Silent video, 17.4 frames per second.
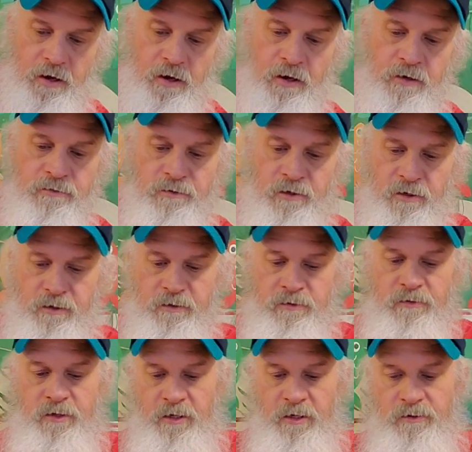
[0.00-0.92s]
I said
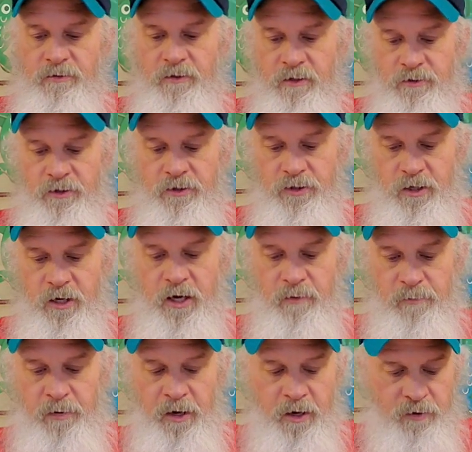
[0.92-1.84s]
this, that's a
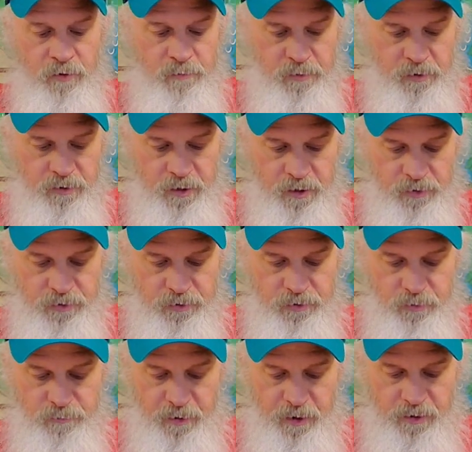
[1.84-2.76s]
shad pattern, but these are
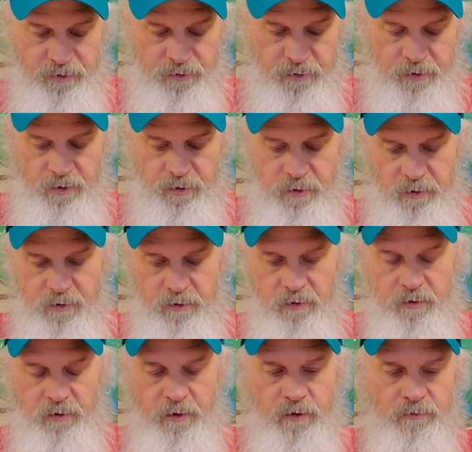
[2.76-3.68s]
your basic,
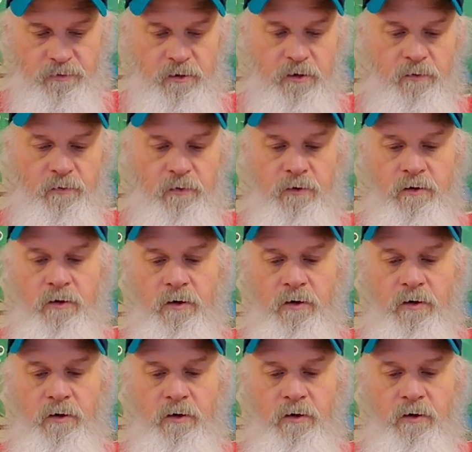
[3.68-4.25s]
here's another one,